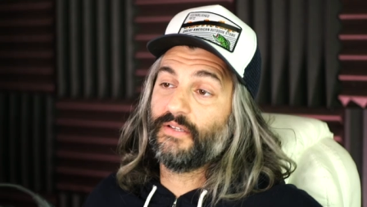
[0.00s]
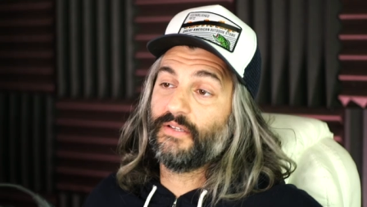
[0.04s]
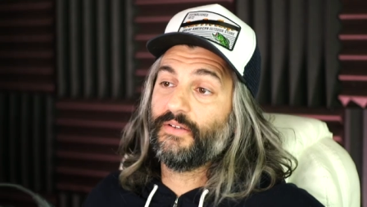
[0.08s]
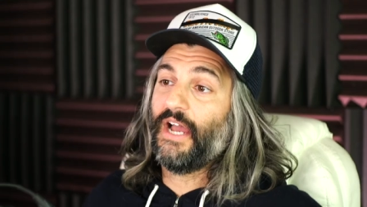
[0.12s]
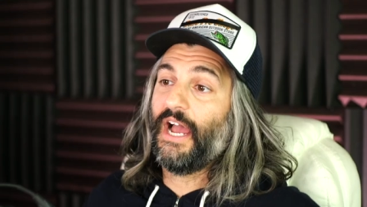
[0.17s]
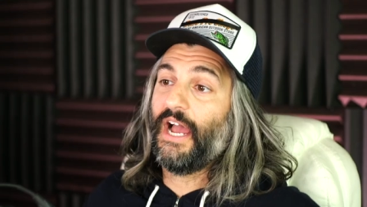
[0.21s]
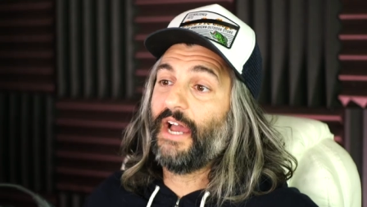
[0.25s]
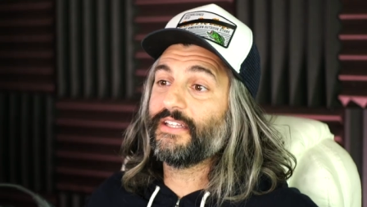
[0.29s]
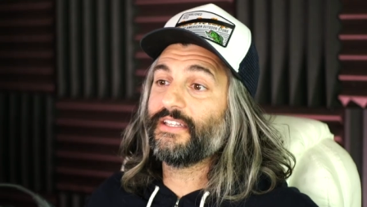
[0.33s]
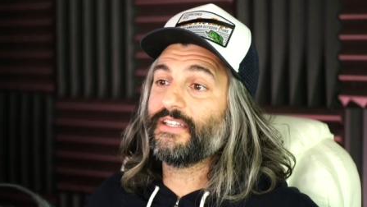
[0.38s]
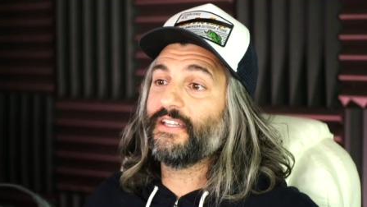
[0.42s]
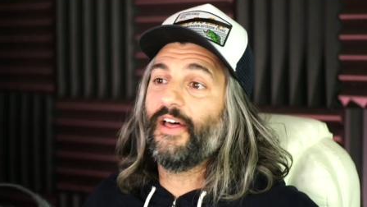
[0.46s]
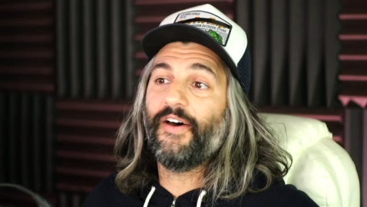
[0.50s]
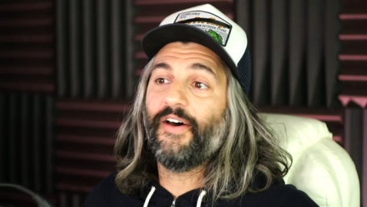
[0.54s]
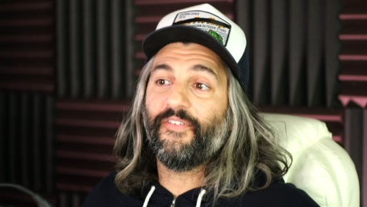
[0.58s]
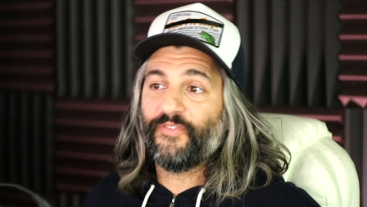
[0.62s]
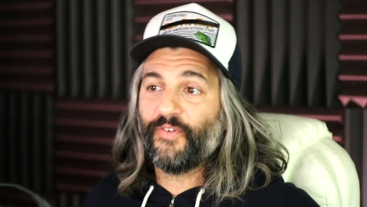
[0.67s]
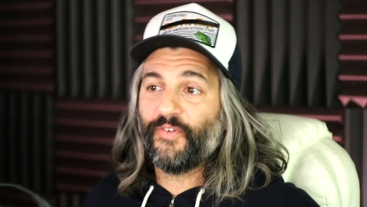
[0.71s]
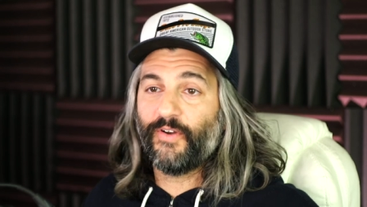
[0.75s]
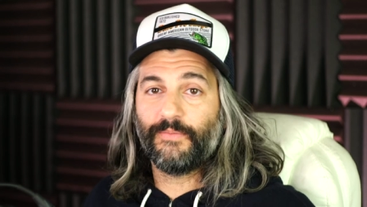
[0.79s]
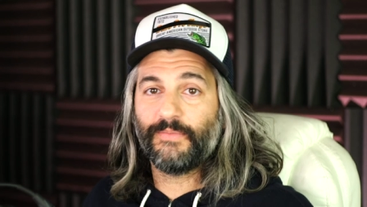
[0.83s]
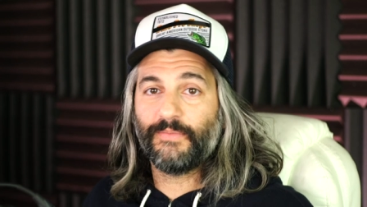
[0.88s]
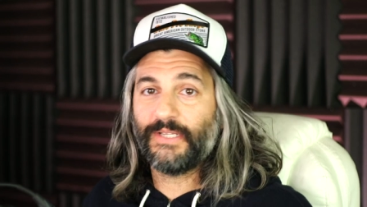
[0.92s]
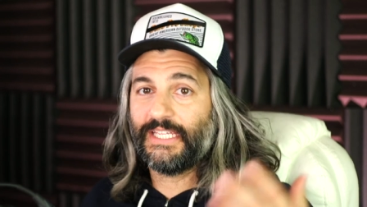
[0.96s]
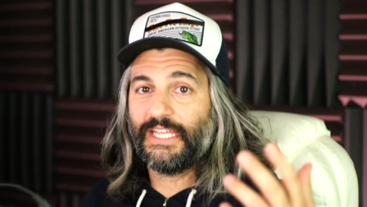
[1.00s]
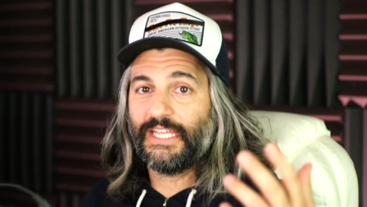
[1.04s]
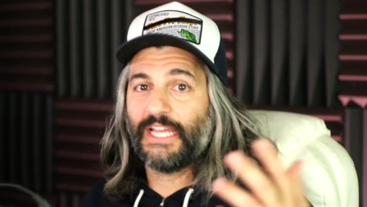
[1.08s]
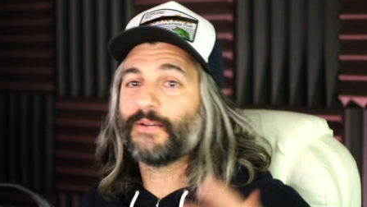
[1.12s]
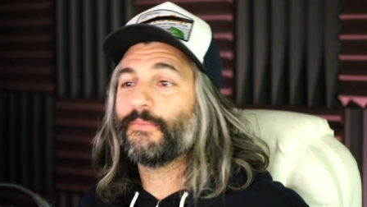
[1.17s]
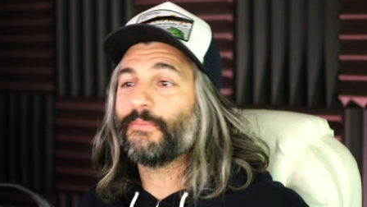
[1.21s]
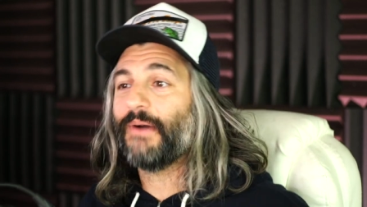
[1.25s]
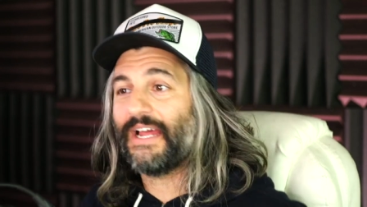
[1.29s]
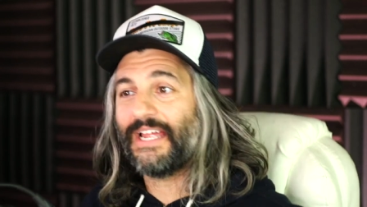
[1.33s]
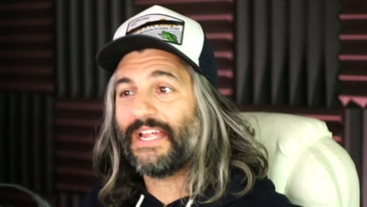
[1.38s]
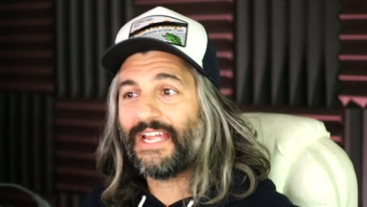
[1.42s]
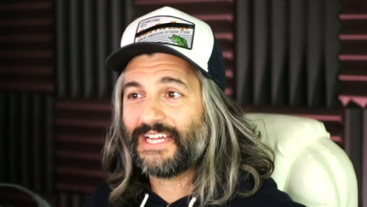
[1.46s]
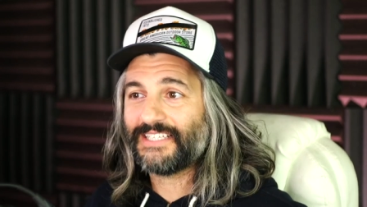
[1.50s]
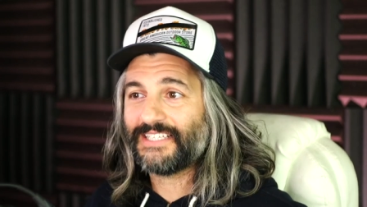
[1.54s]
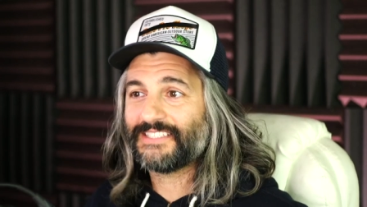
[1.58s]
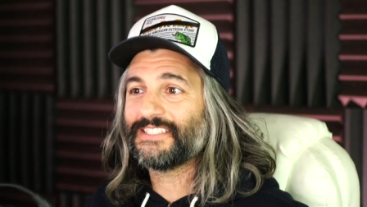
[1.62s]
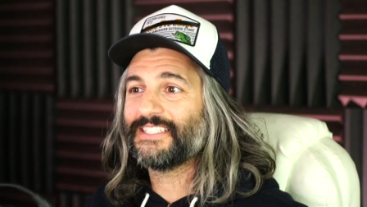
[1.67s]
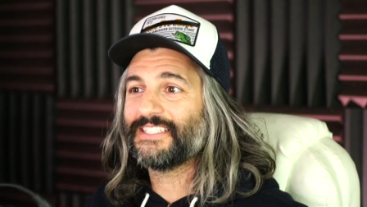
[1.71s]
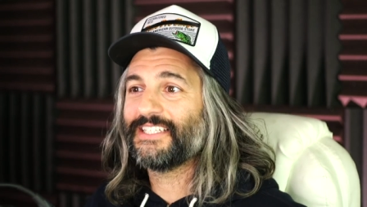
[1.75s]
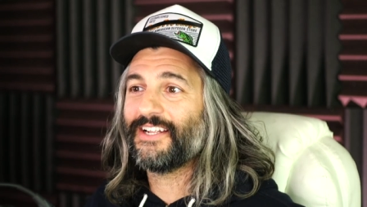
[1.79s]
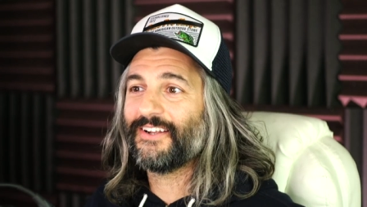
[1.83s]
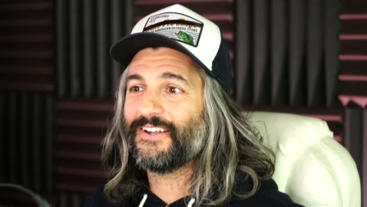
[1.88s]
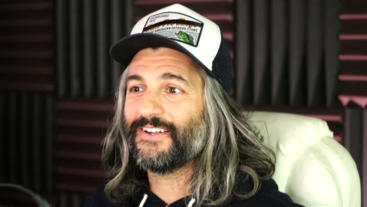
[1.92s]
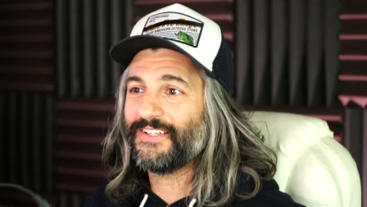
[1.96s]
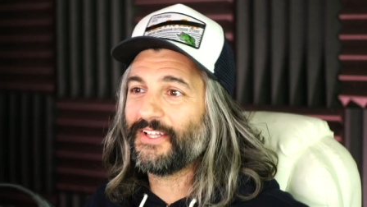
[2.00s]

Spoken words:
I'd love for him to kick my ass in there,